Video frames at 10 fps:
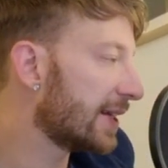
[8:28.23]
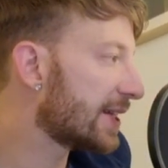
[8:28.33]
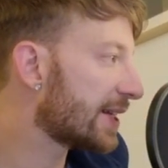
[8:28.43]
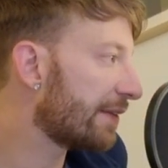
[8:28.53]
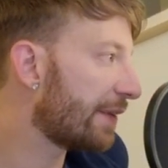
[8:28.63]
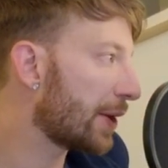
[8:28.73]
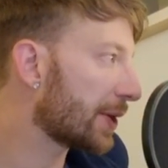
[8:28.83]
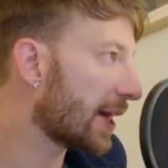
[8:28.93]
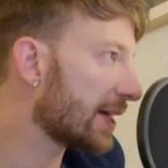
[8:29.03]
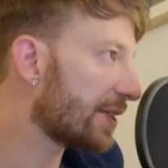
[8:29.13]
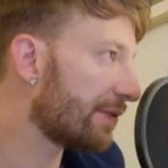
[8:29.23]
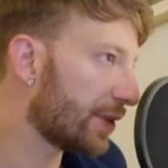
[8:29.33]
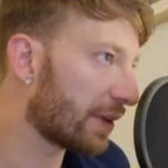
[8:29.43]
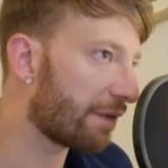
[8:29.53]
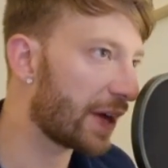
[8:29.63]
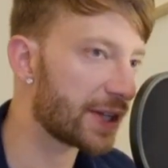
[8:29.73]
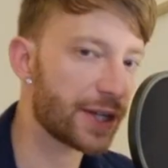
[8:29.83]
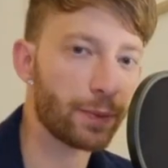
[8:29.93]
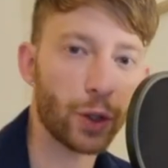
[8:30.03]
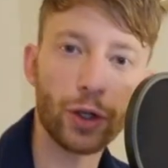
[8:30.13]
It's very nice if you can find
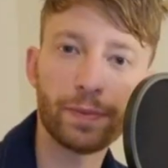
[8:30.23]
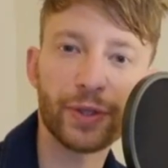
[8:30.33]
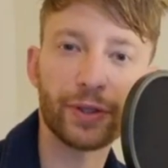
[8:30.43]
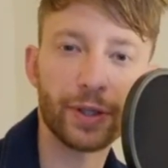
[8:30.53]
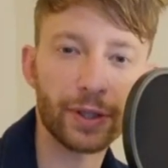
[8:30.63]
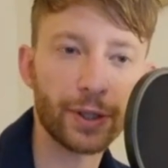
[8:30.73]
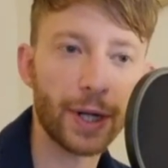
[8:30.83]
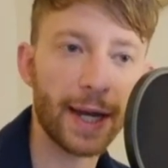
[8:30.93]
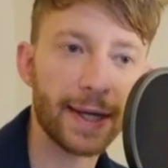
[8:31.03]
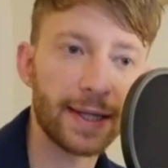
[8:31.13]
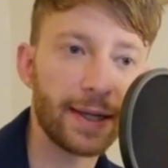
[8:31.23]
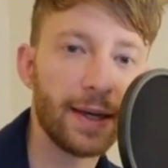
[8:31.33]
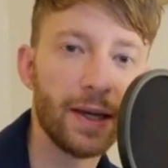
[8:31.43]
some herb to cure your headache,